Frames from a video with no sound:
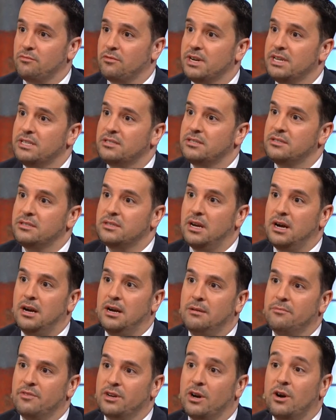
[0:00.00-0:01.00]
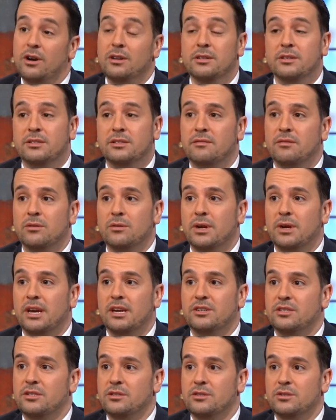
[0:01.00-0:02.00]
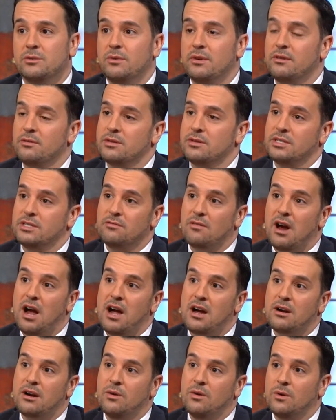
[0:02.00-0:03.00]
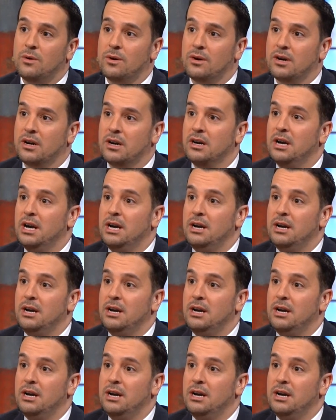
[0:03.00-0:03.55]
risks, regardless of the location. So whether it's Iraq or